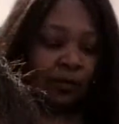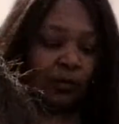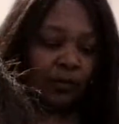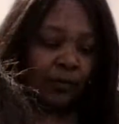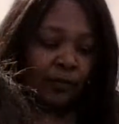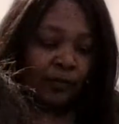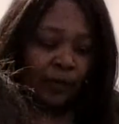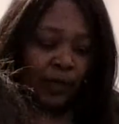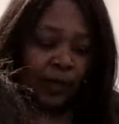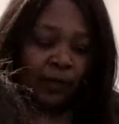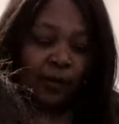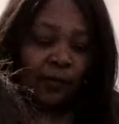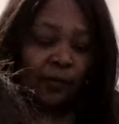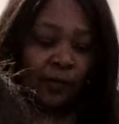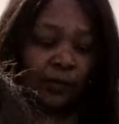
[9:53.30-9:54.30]
we've got
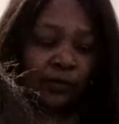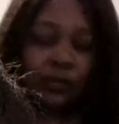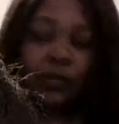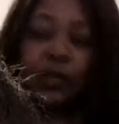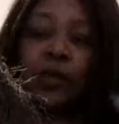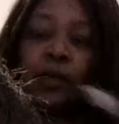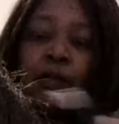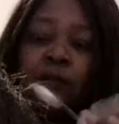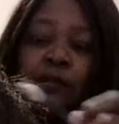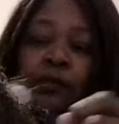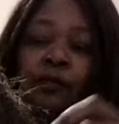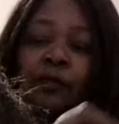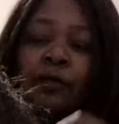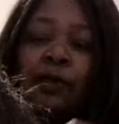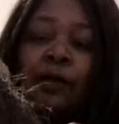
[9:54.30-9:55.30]
our first cut.
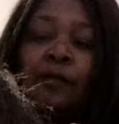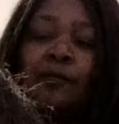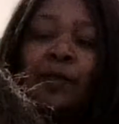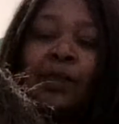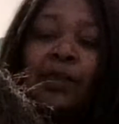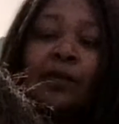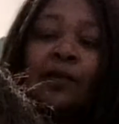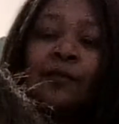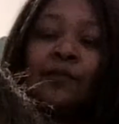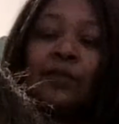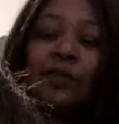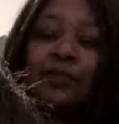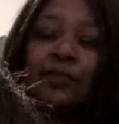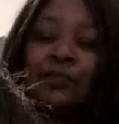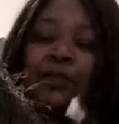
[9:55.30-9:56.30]
So we have made our
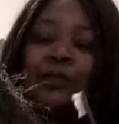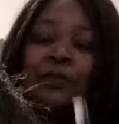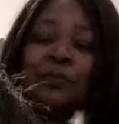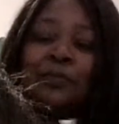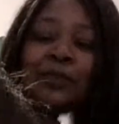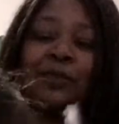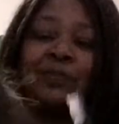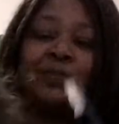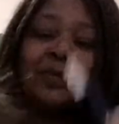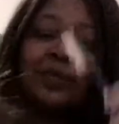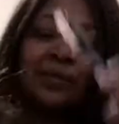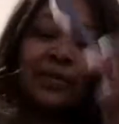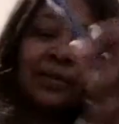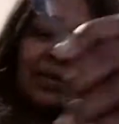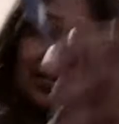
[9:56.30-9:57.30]
first
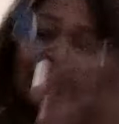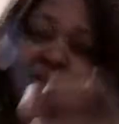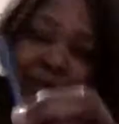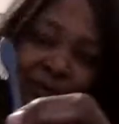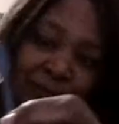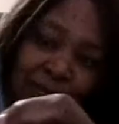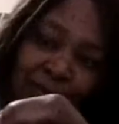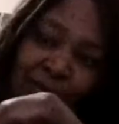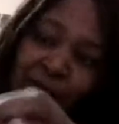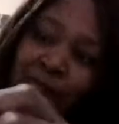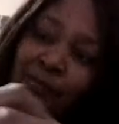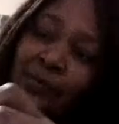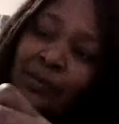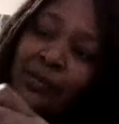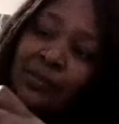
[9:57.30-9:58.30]
commitment, and you can't
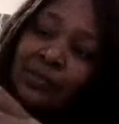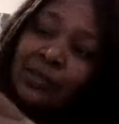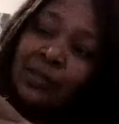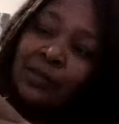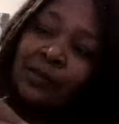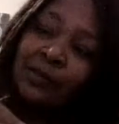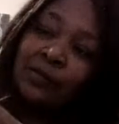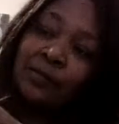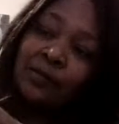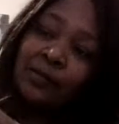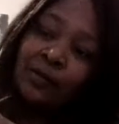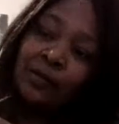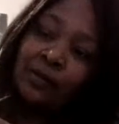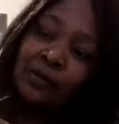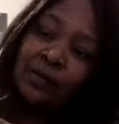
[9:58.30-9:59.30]
really tell it,
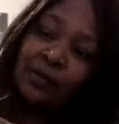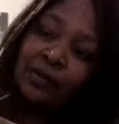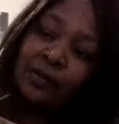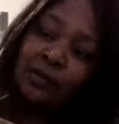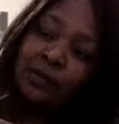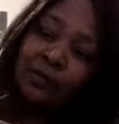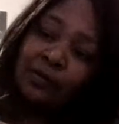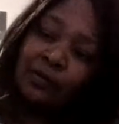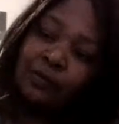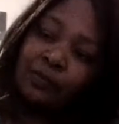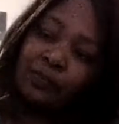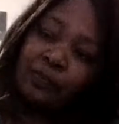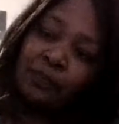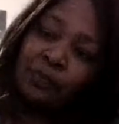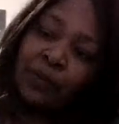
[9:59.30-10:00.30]
So,
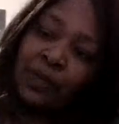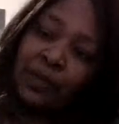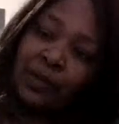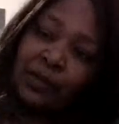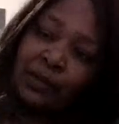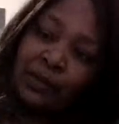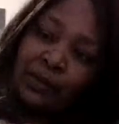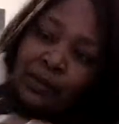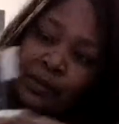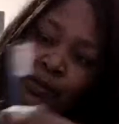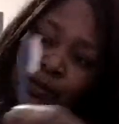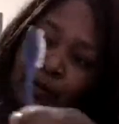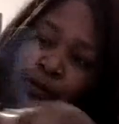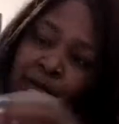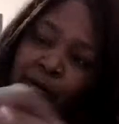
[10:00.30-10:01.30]
but
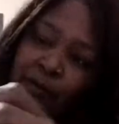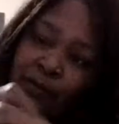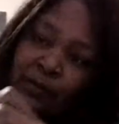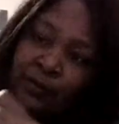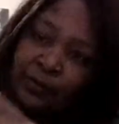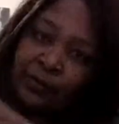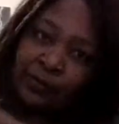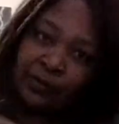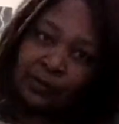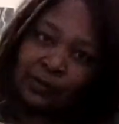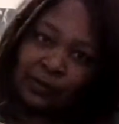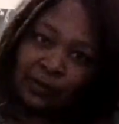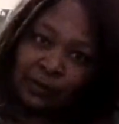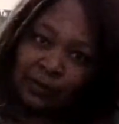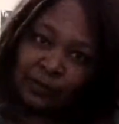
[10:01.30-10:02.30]
there is the
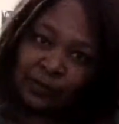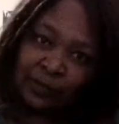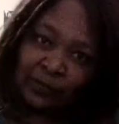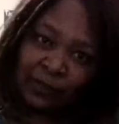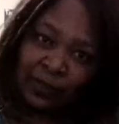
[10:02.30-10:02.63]
length. Let me see if I